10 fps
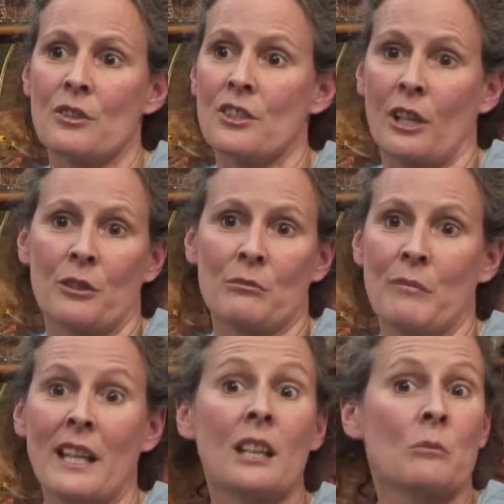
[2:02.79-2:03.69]
start
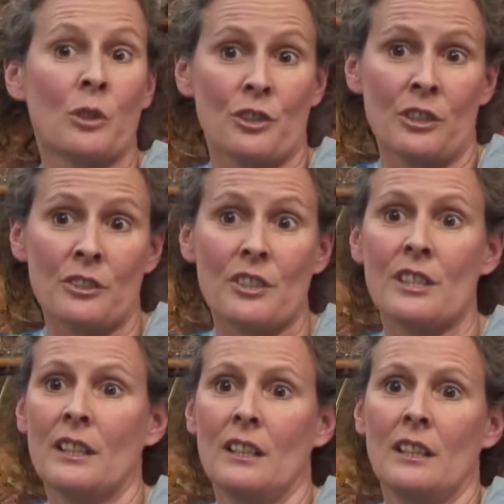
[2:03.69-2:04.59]
making more shirts,
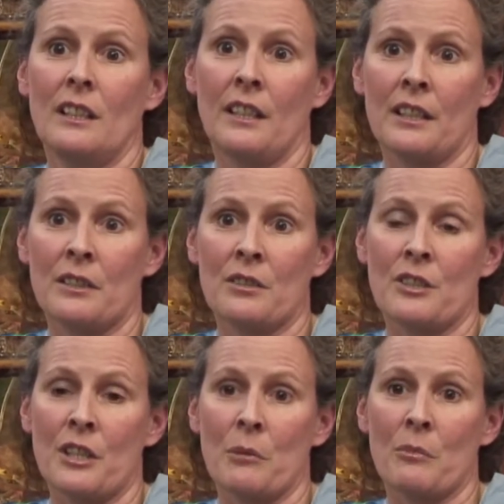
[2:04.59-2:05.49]

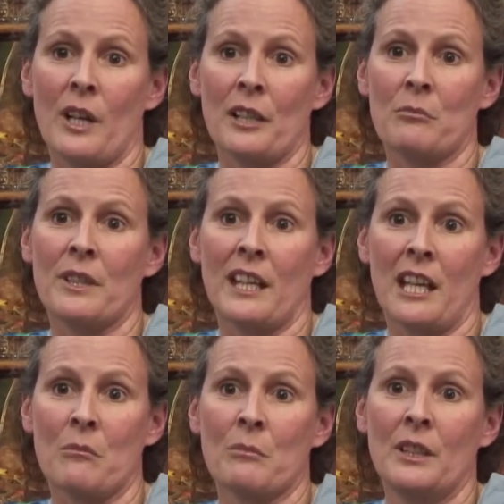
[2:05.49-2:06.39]
and kind of
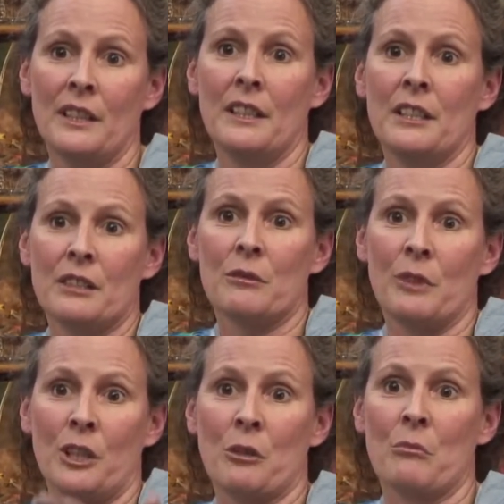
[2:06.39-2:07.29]
became
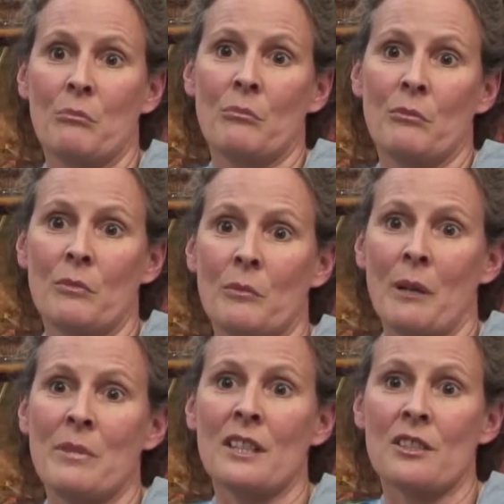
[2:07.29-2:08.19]

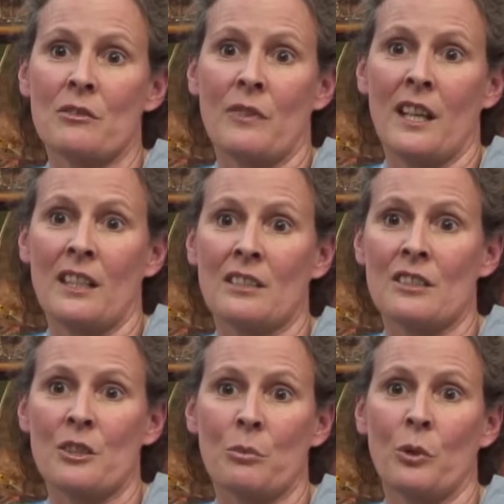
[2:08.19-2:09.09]
my biggest fan
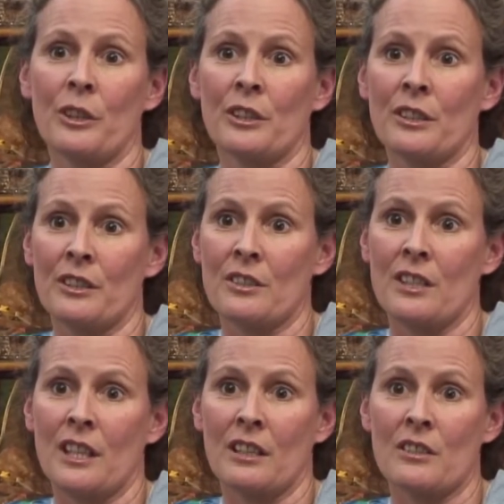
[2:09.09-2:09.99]
and supporter,
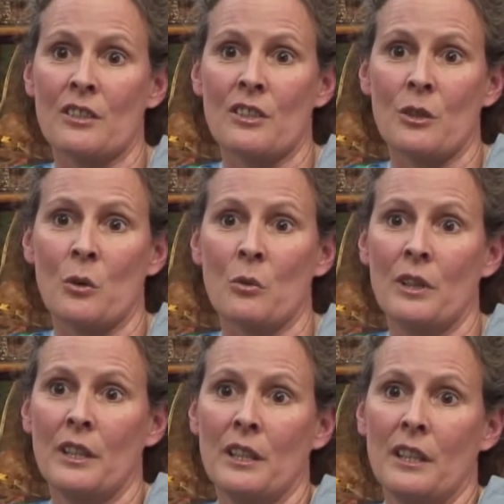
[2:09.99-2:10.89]
and so
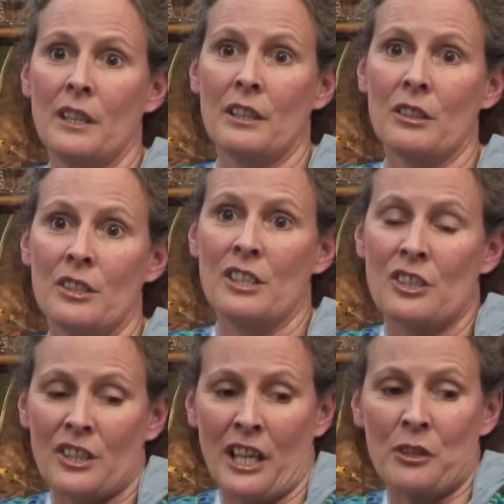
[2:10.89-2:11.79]
he
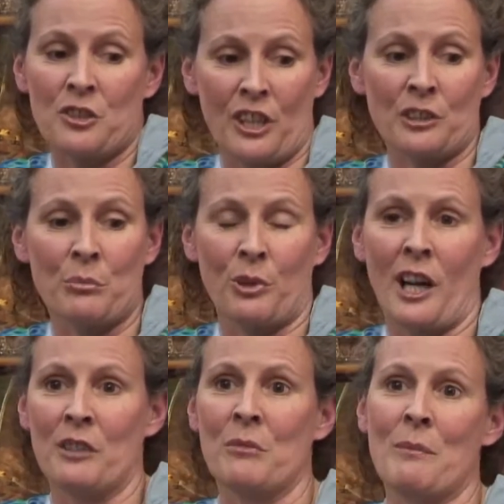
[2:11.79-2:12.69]
just kind of gently
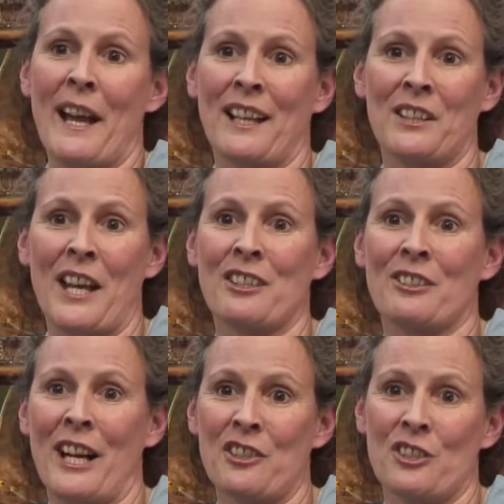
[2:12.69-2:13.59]
prodded me back in that
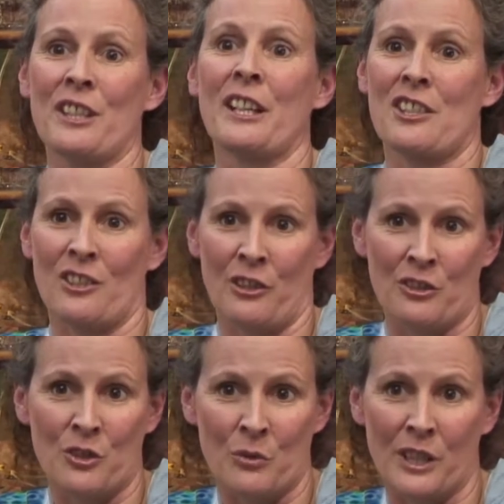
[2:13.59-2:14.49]
direction, and I
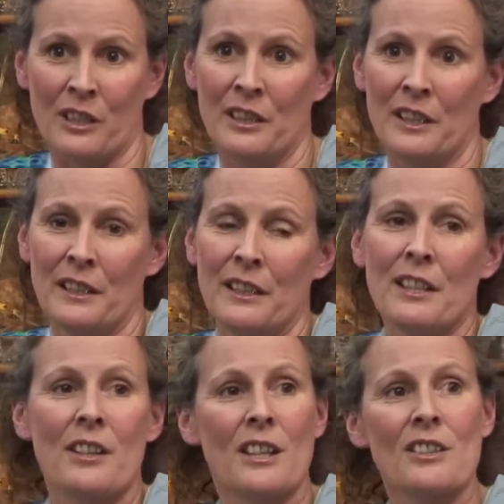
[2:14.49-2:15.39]
started doing
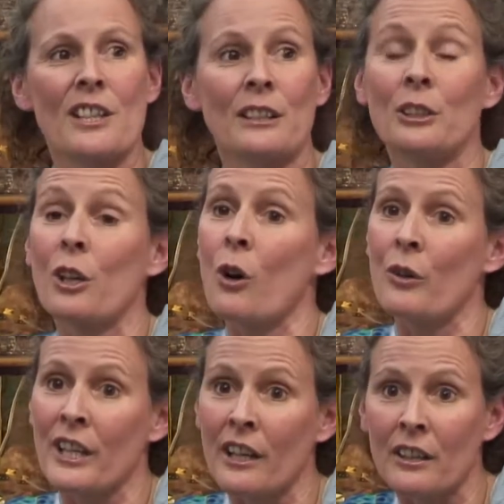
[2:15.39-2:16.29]
things like
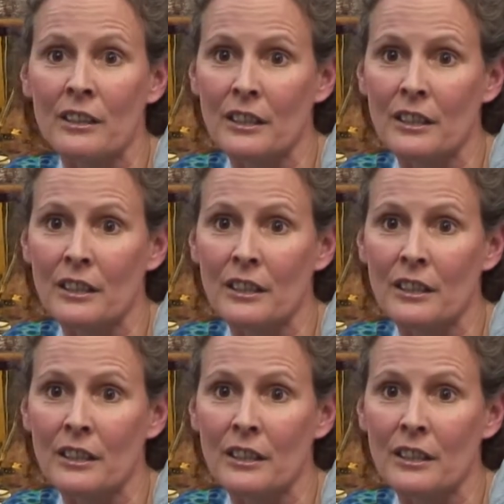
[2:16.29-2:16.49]
Laconia,